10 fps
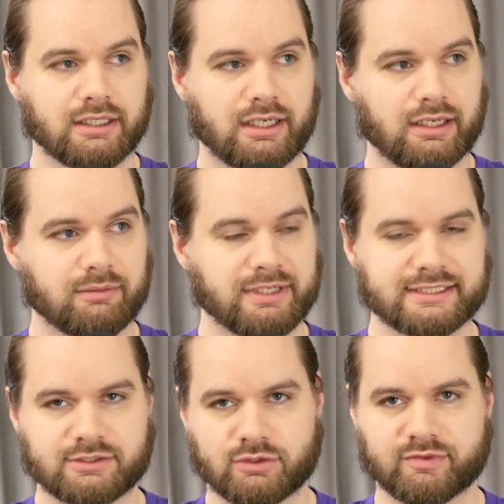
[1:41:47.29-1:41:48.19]

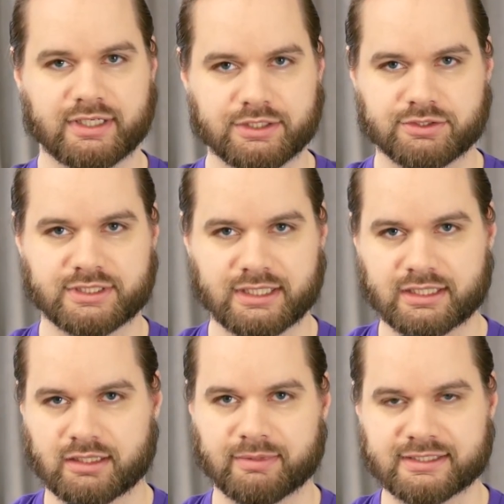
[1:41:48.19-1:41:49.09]
Has sort of an interesting
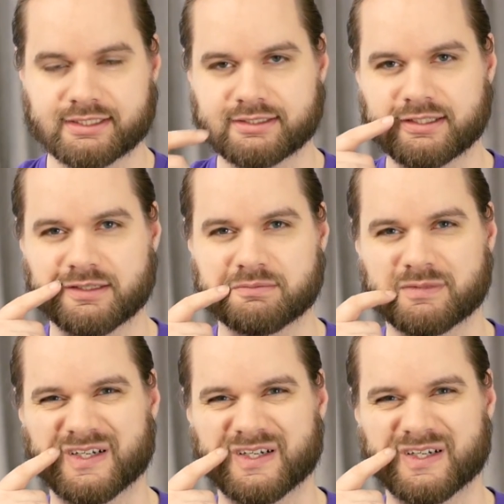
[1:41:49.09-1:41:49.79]
combat system.